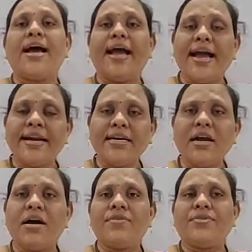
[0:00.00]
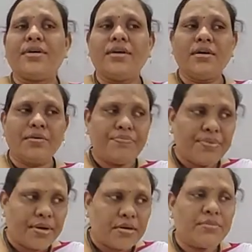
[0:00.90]
and the
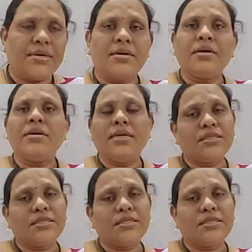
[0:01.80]
phenomenon